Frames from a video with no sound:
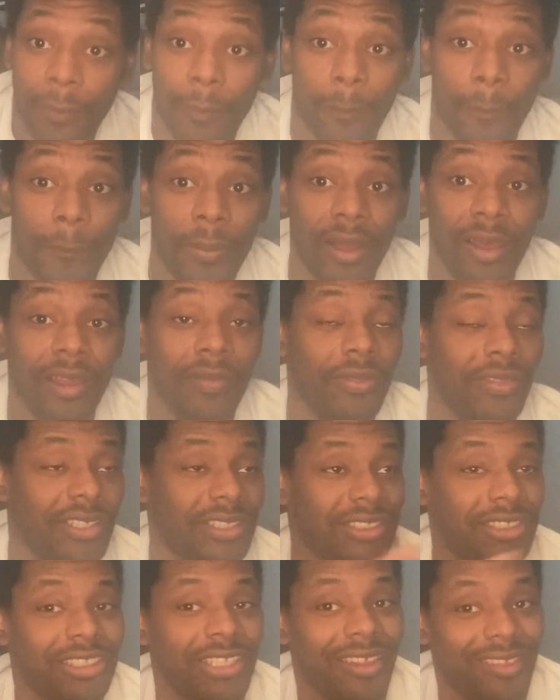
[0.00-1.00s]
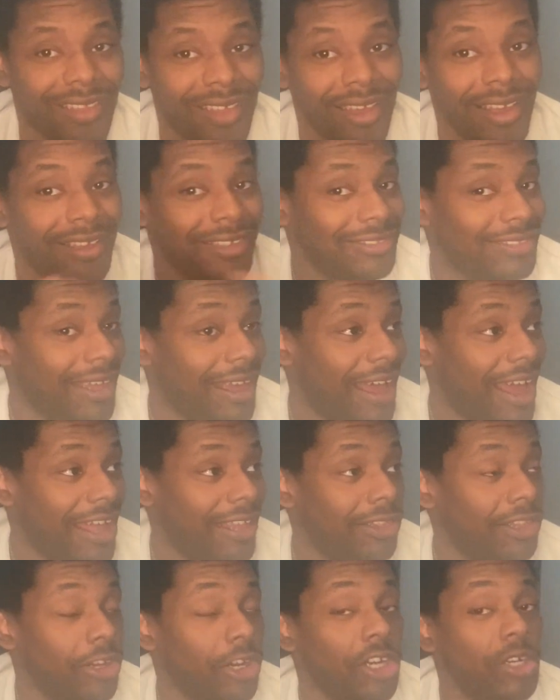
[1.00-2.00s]
But this is the things that I
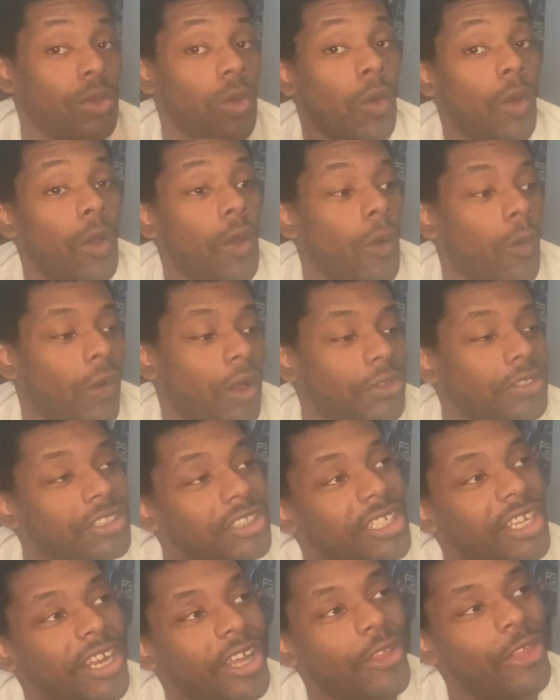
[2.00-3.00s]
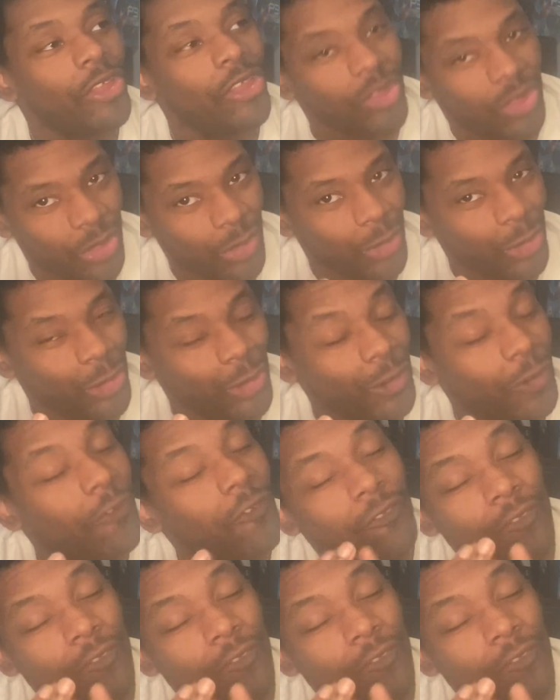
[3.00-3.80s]
learned while sitting through